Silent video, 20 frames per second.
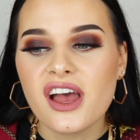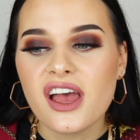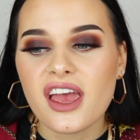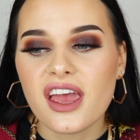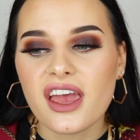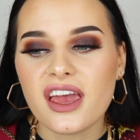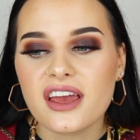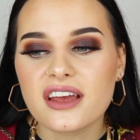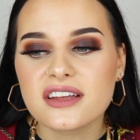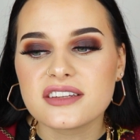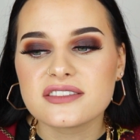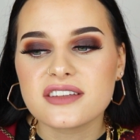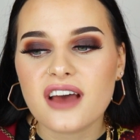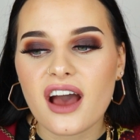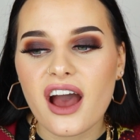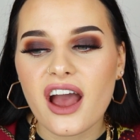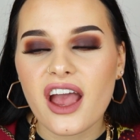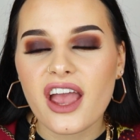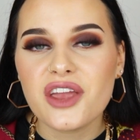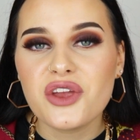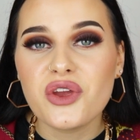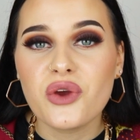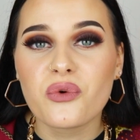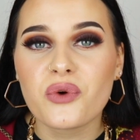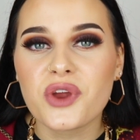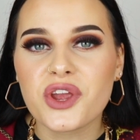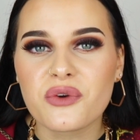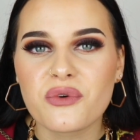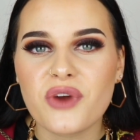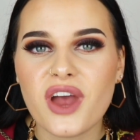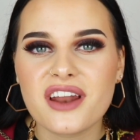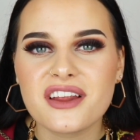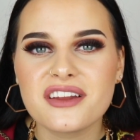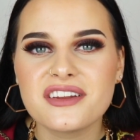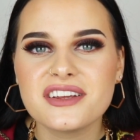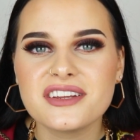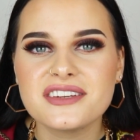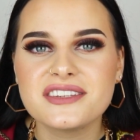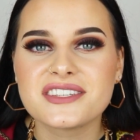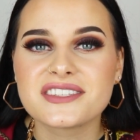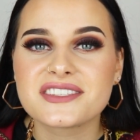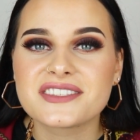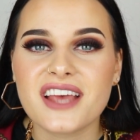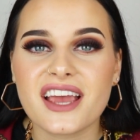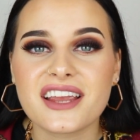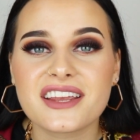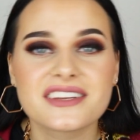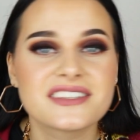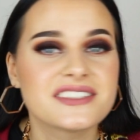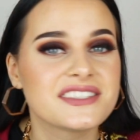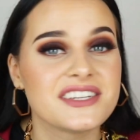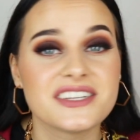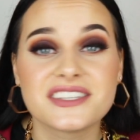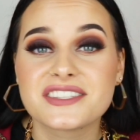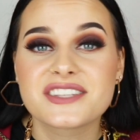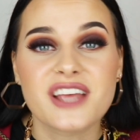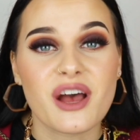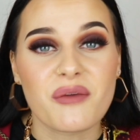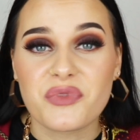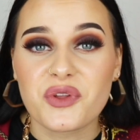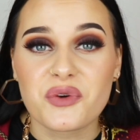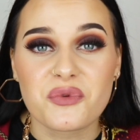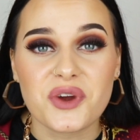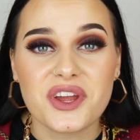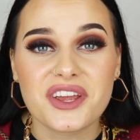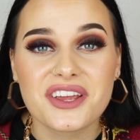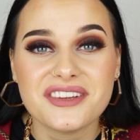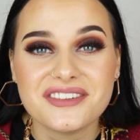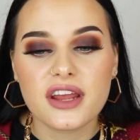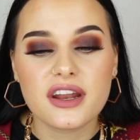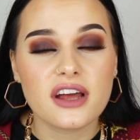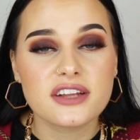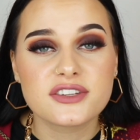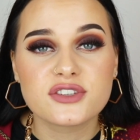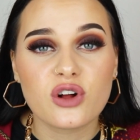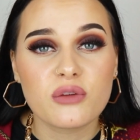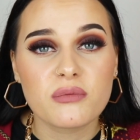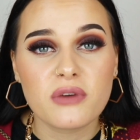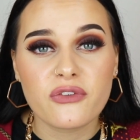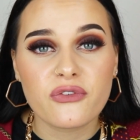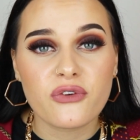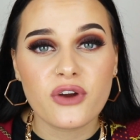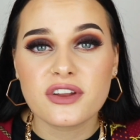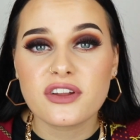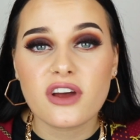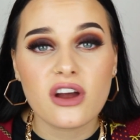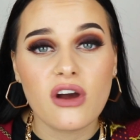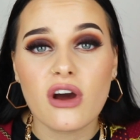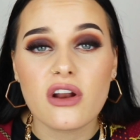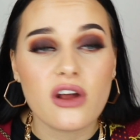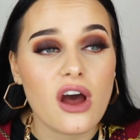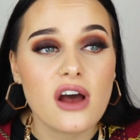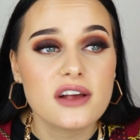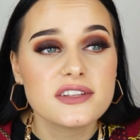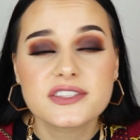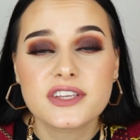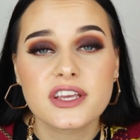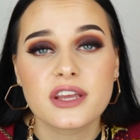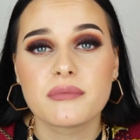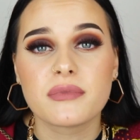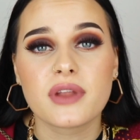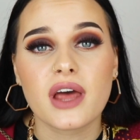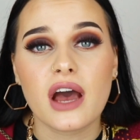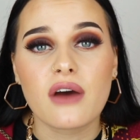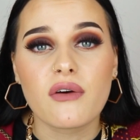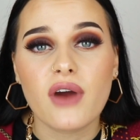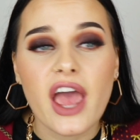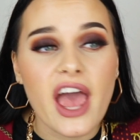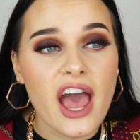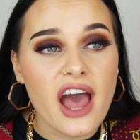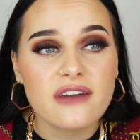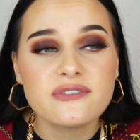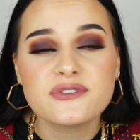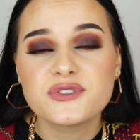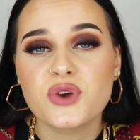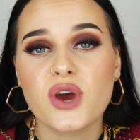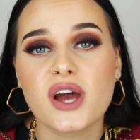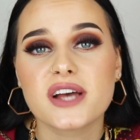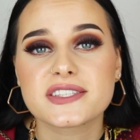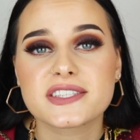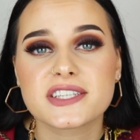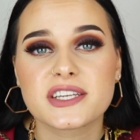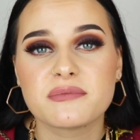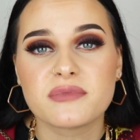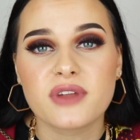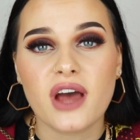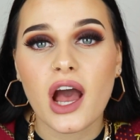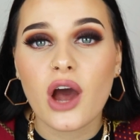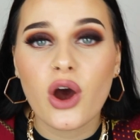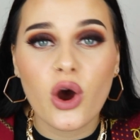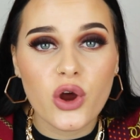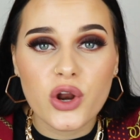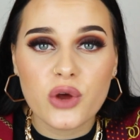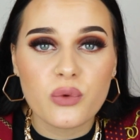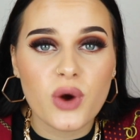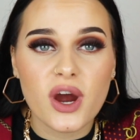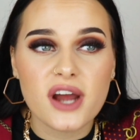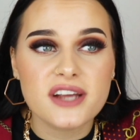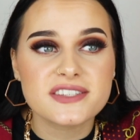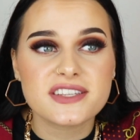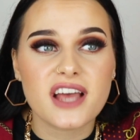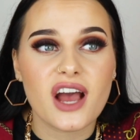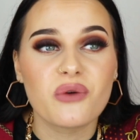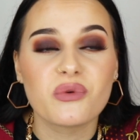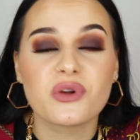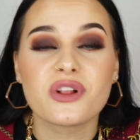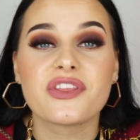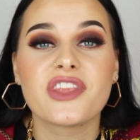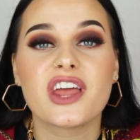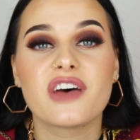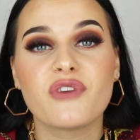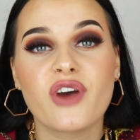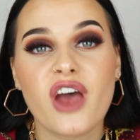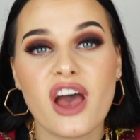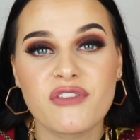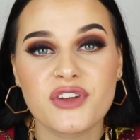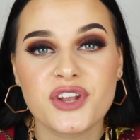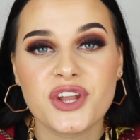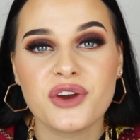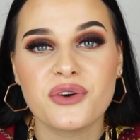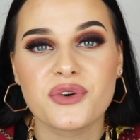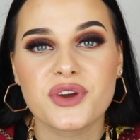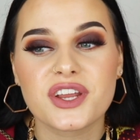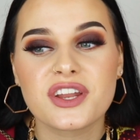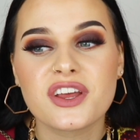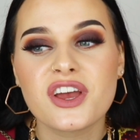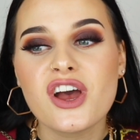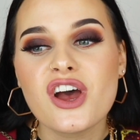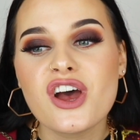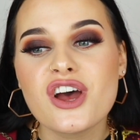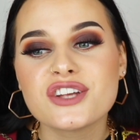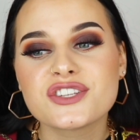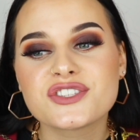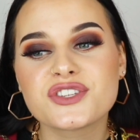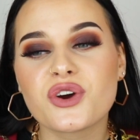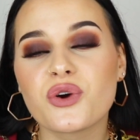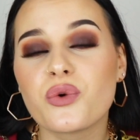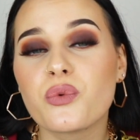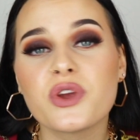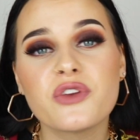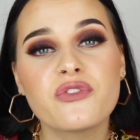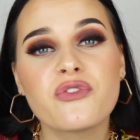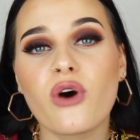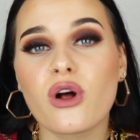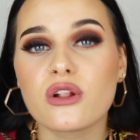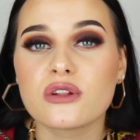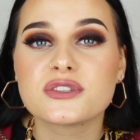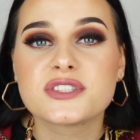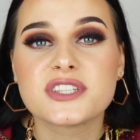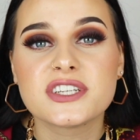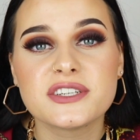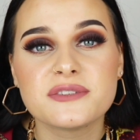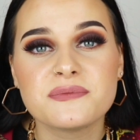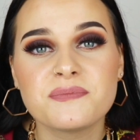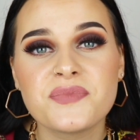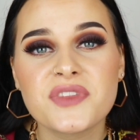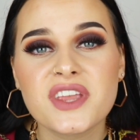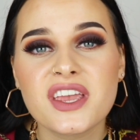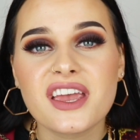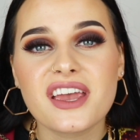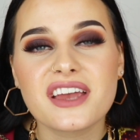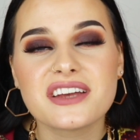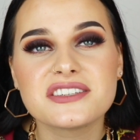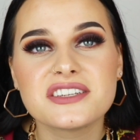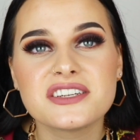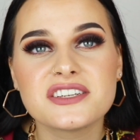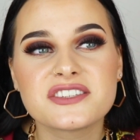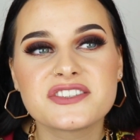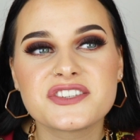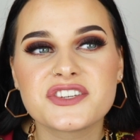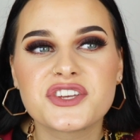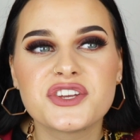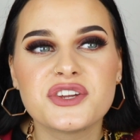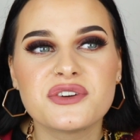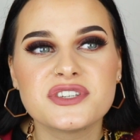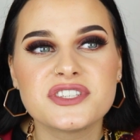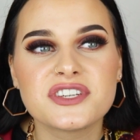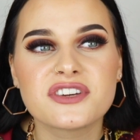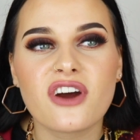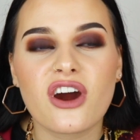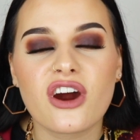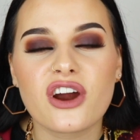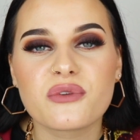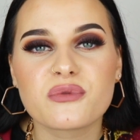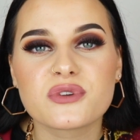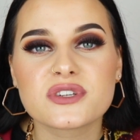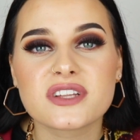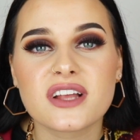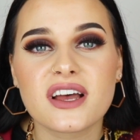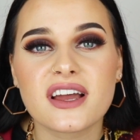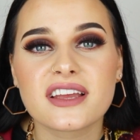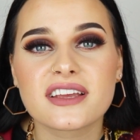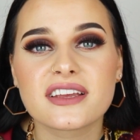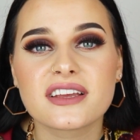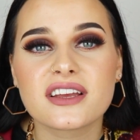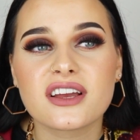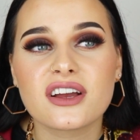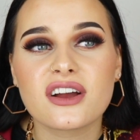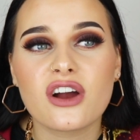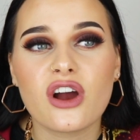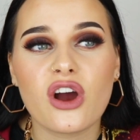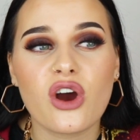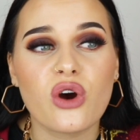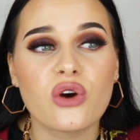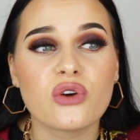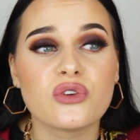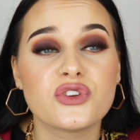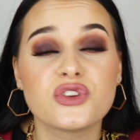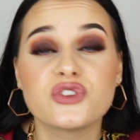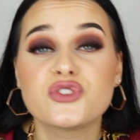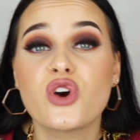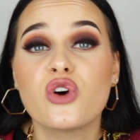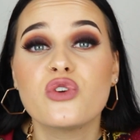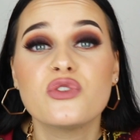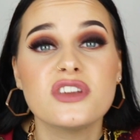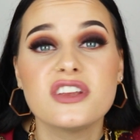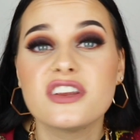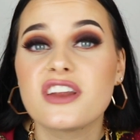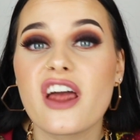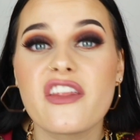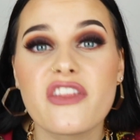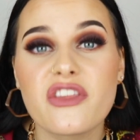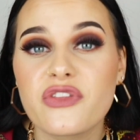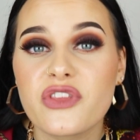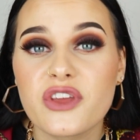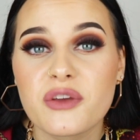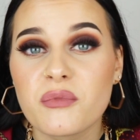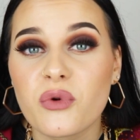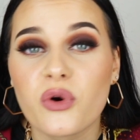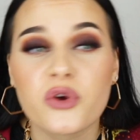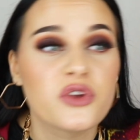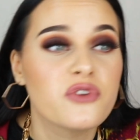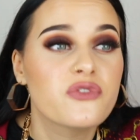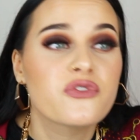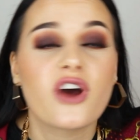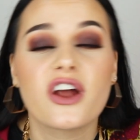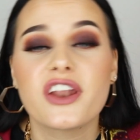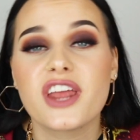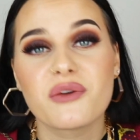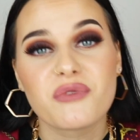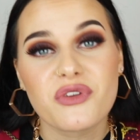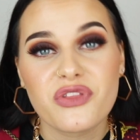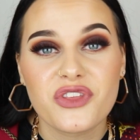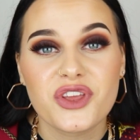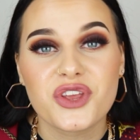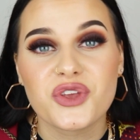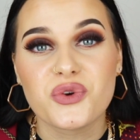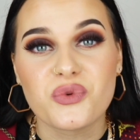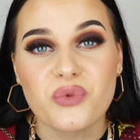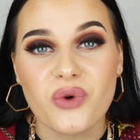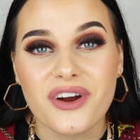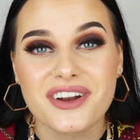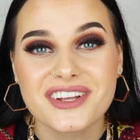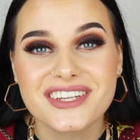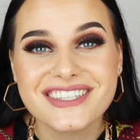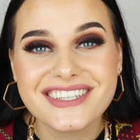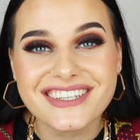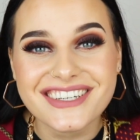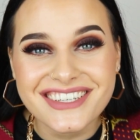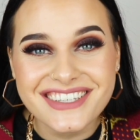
And I regretted it the second he stepped away. And I told my friend, I gotta ask him now. I have to ask him now, otherwise I will never ever know it. So we followed him and his security guard was like, oh, you don't need anything more. You've got everything you wanted.